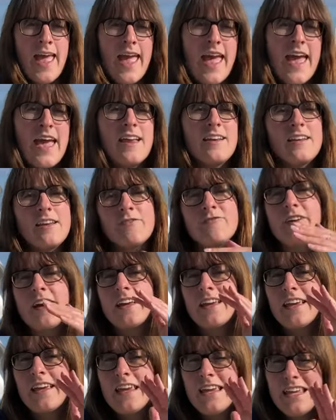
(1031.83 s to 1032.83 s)
And if
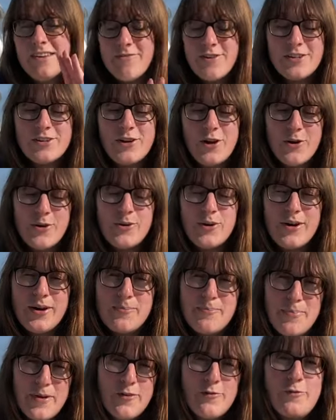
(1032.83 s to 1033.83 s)
I even go a
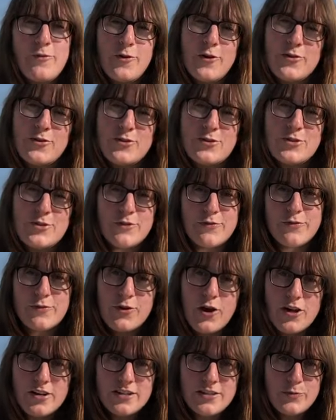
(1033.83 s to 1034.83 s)
bit further to the
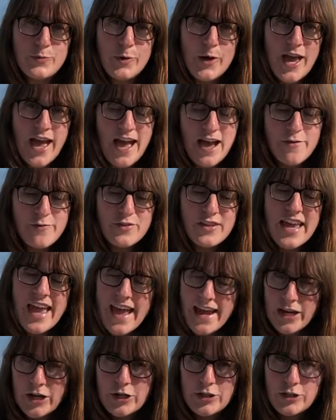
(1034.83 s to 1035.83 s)
front, we have the
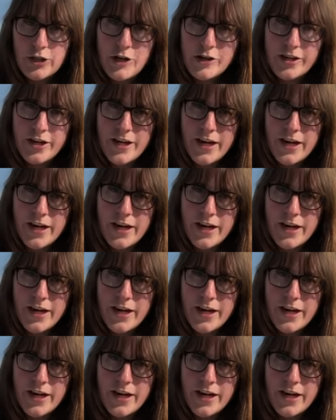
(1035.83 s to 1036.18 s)
anchor locker